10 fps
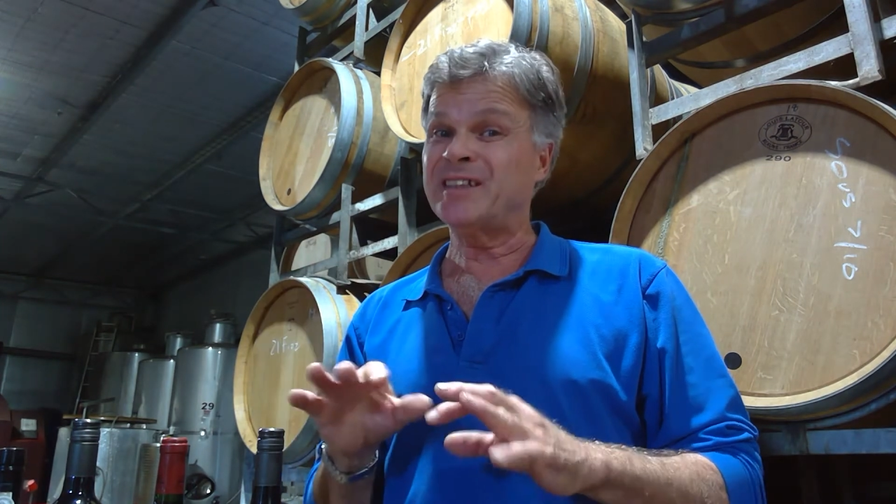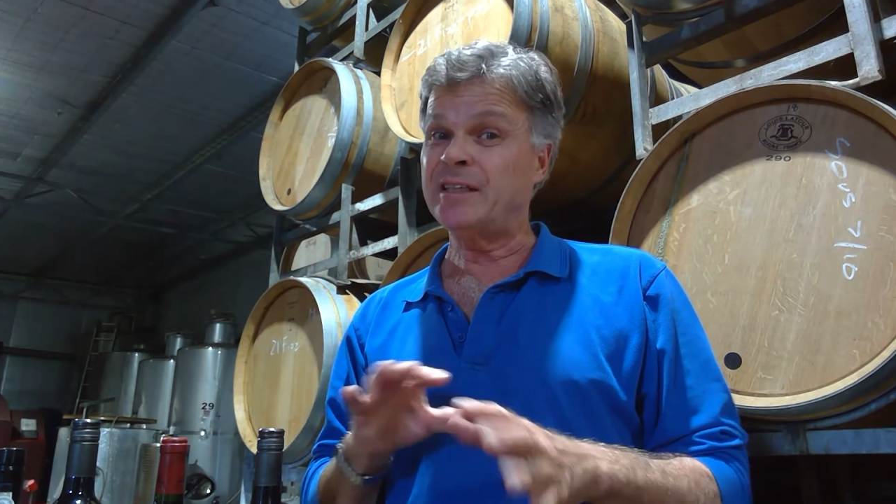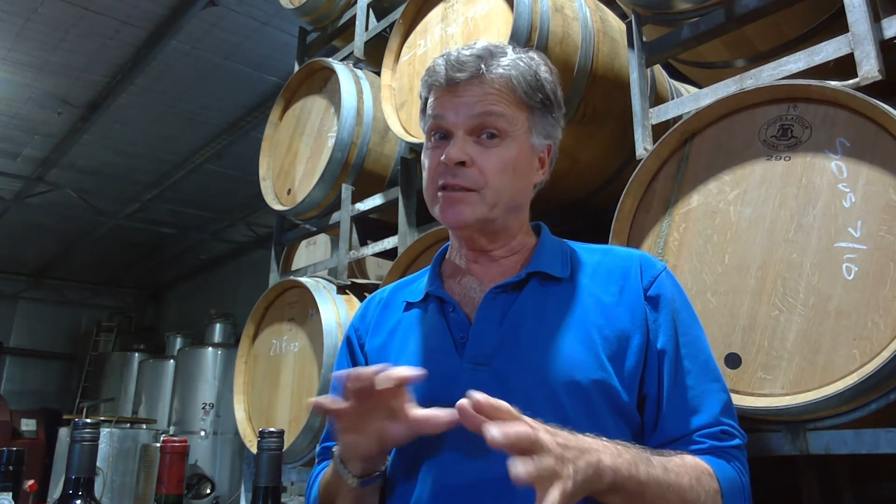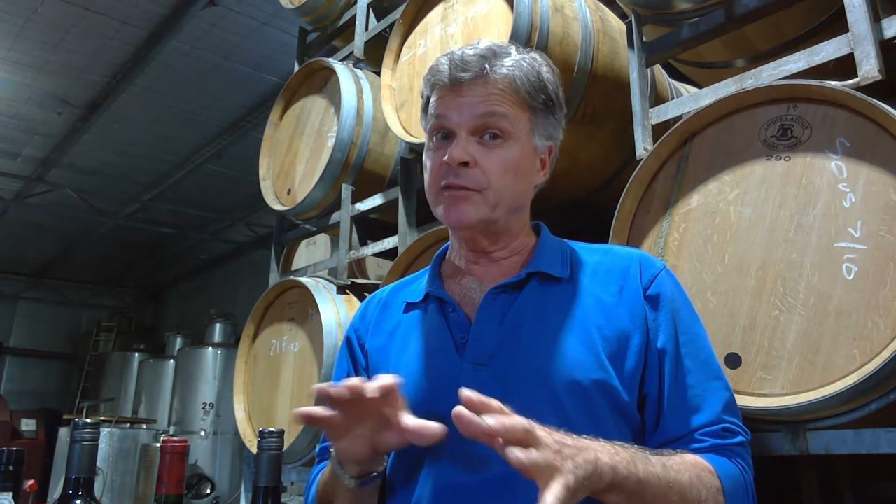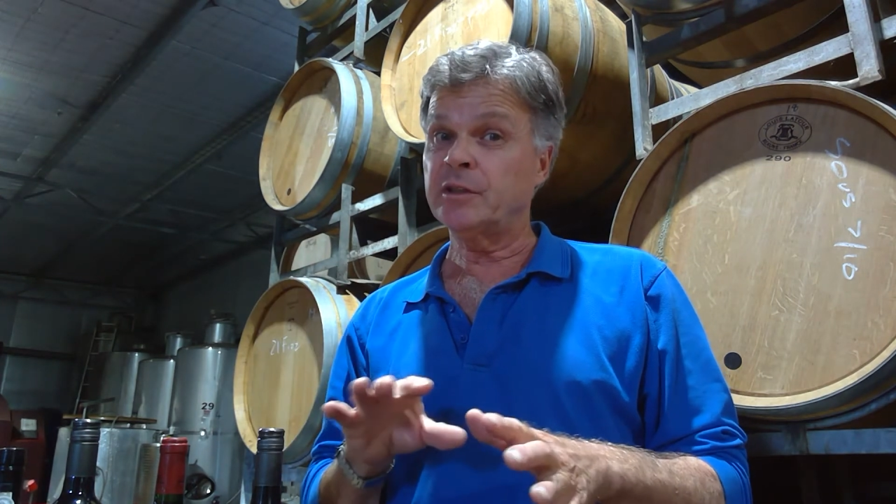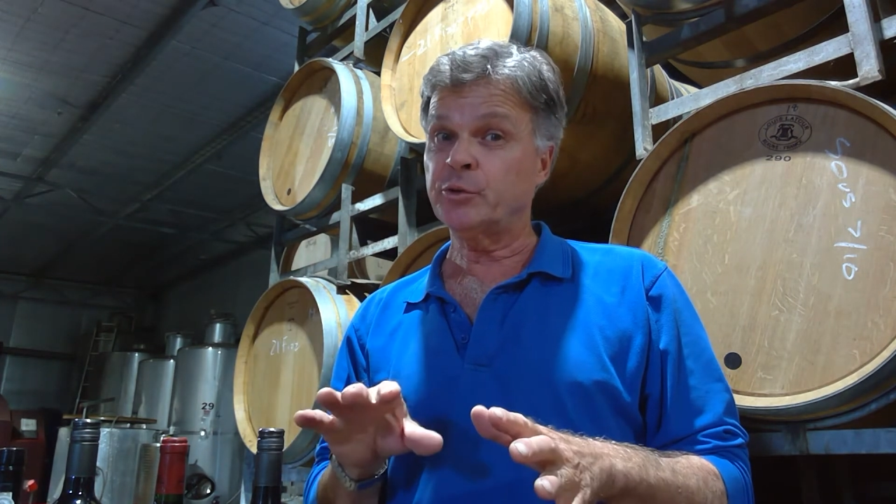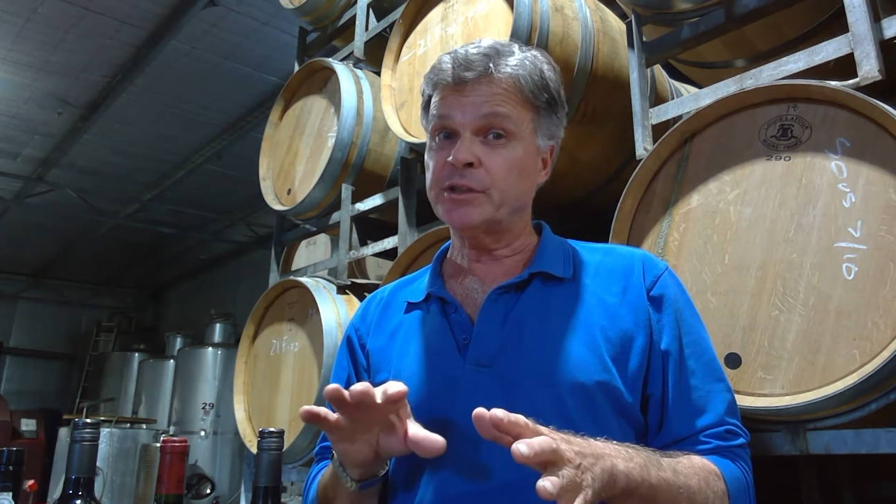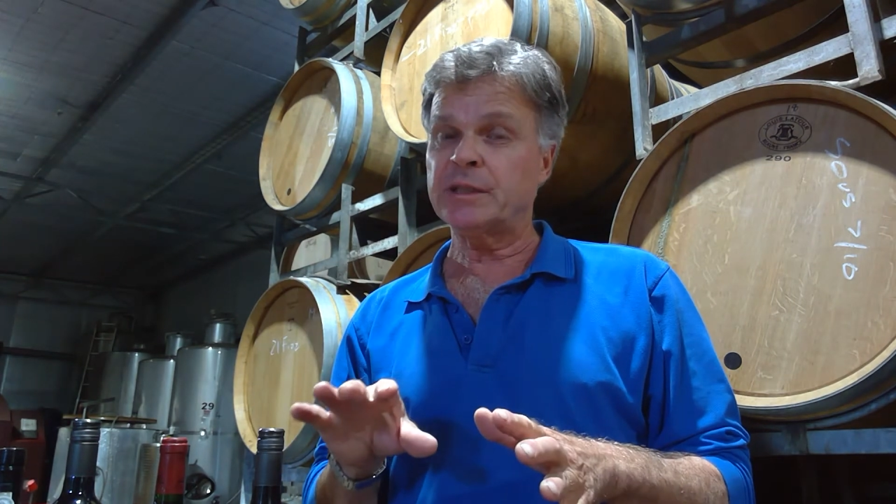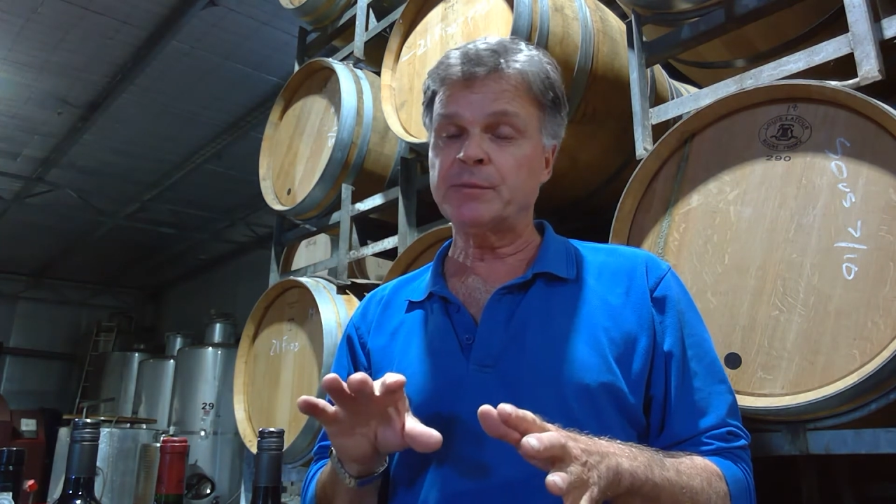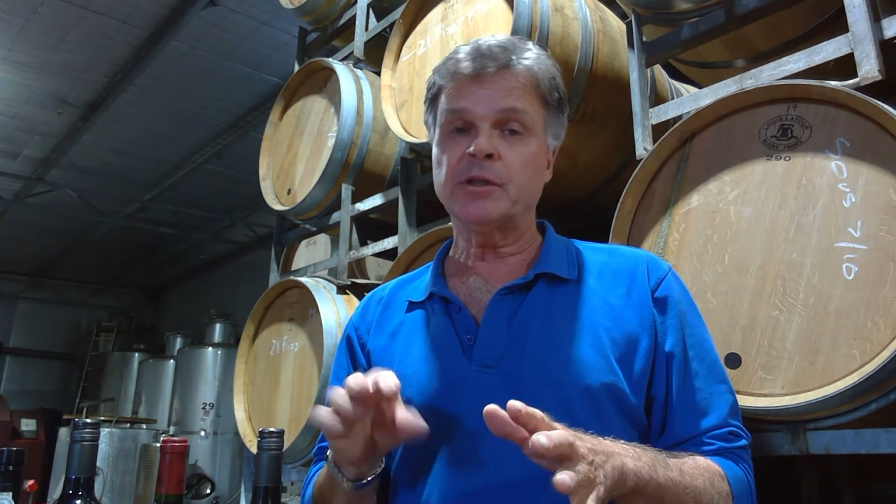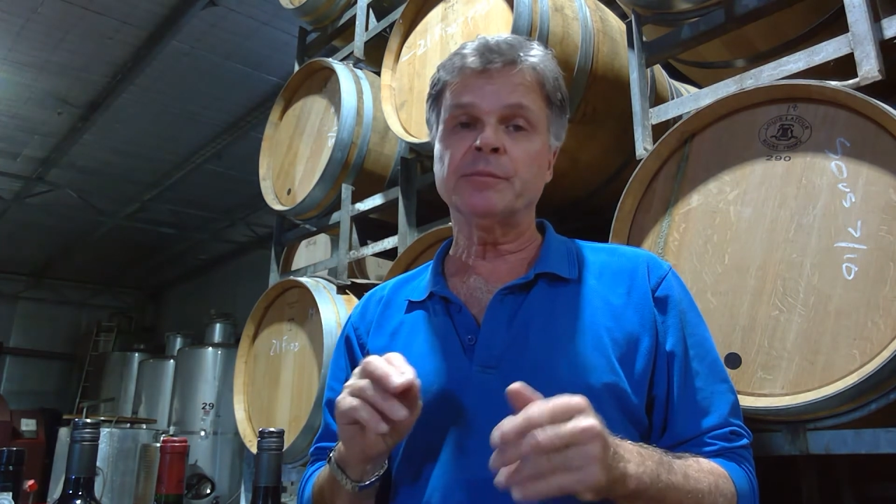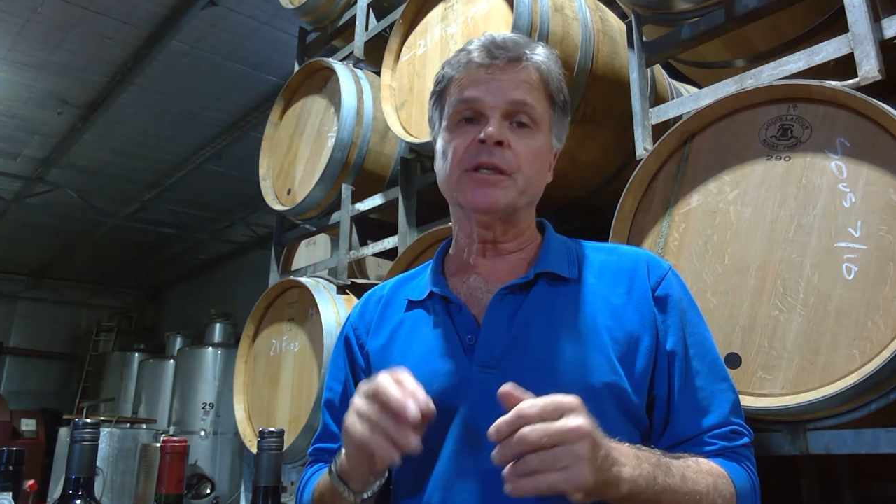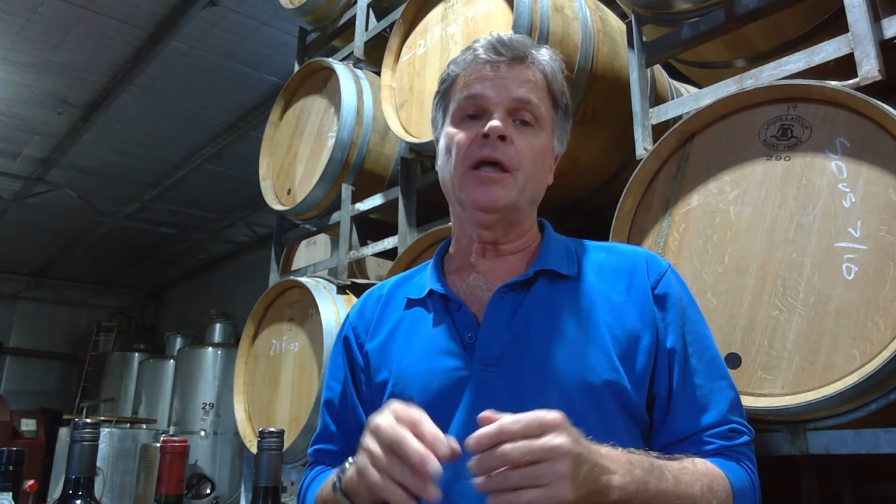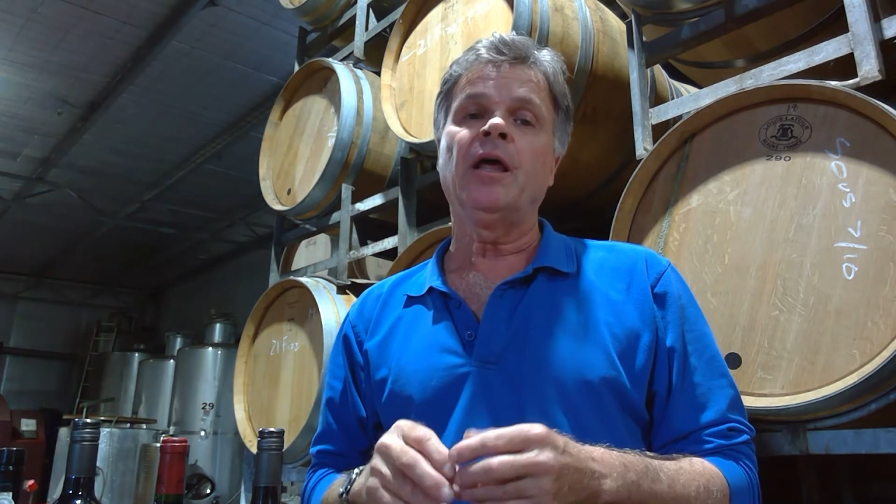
a hint of licorice sometimes,